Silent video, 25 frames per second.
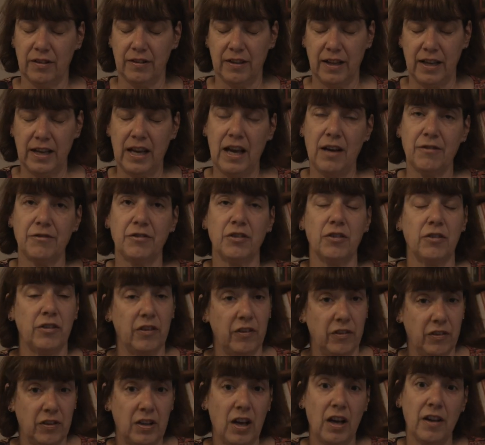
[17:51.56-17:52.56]
they have to
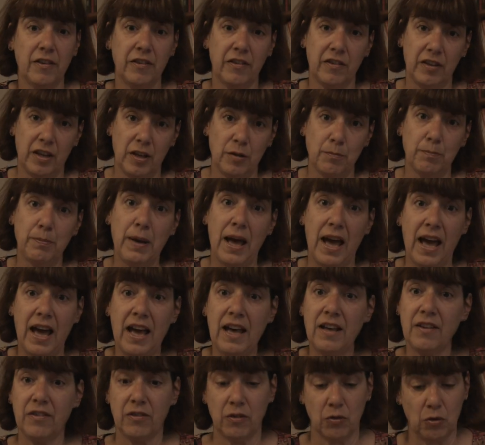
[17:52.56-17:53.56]
discuss in
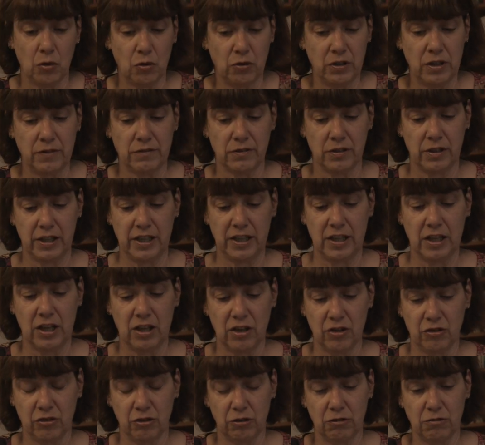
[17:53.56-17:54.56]
pairs or even in
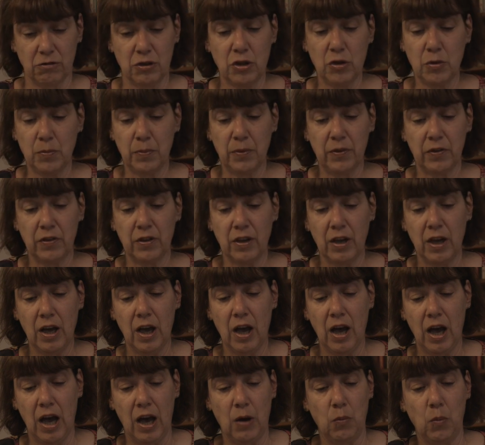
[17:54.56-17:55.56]
larger groups
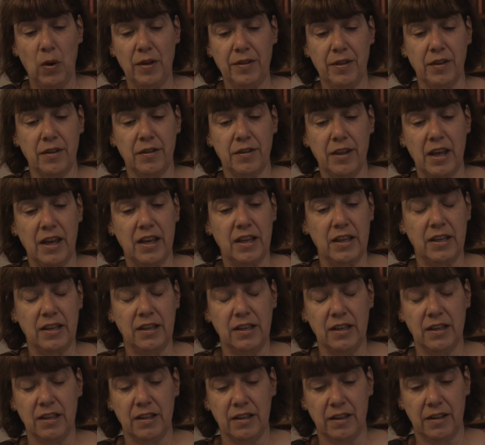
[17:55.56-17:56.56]
whether they
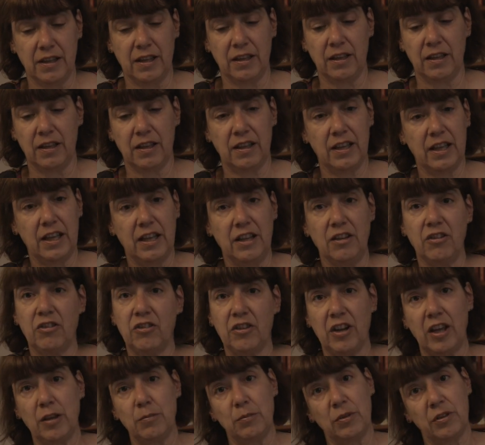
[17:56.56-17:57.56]
think each
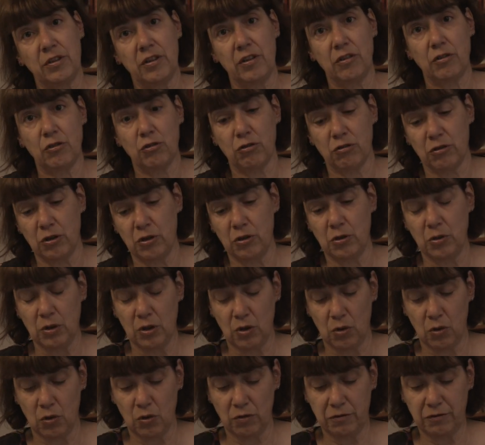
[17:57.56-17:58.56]
statement is true
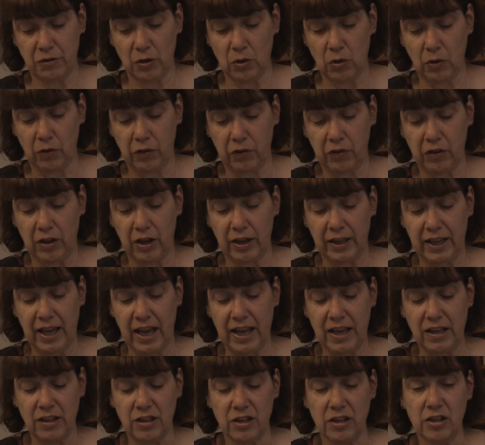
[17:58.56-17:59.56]
or false.
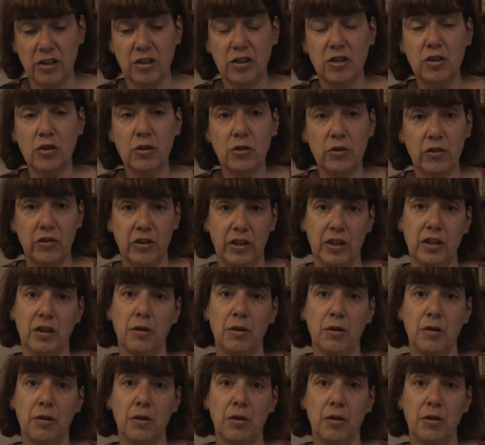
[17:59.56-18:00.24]
Again, using